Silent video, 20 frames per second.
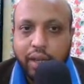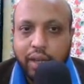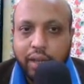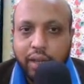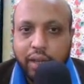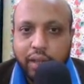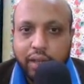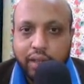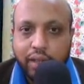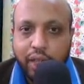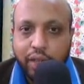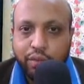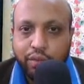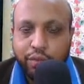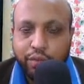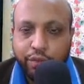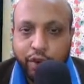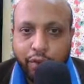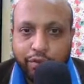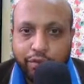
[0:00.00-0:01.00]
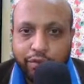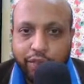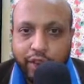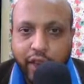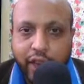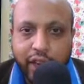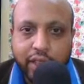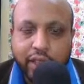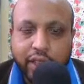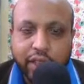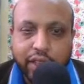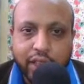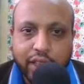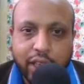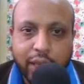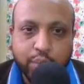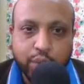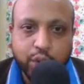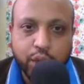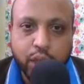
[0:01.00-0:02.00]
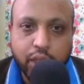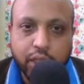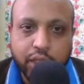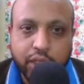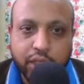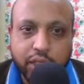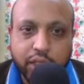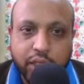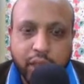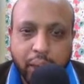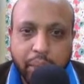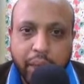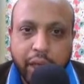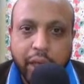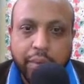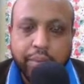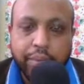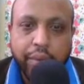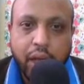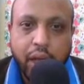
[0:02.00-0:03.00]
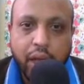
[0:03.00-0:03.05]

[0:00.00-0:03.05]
that from where the stem cells is coming,